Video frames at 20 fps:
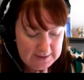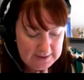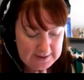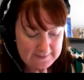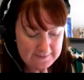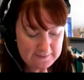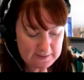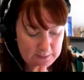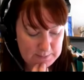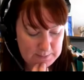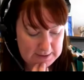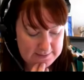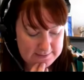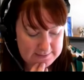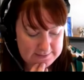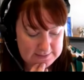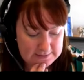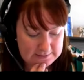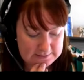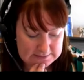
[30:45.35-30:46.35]
and they
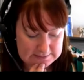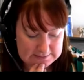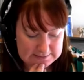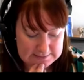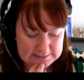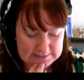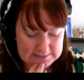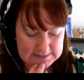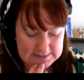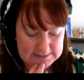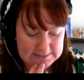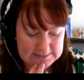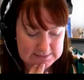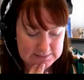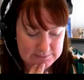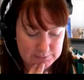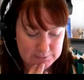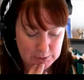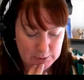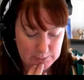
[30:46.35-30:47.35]
made sexually
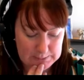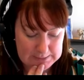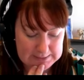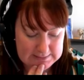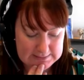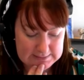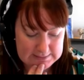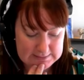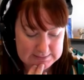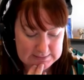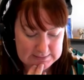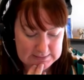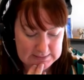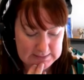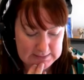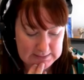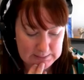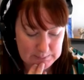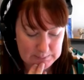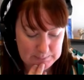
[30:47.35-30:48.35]
suggestive comments
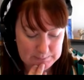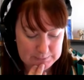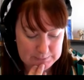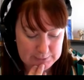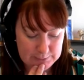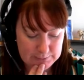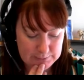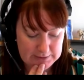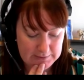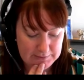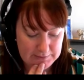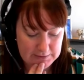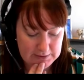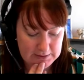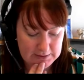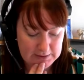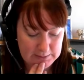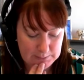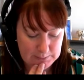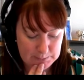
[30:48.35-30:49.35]
to
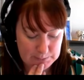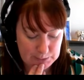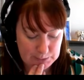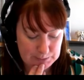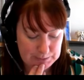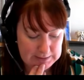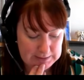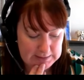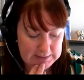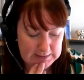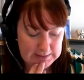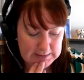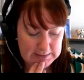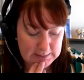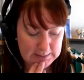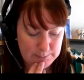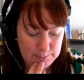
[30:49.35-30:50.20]
another employee,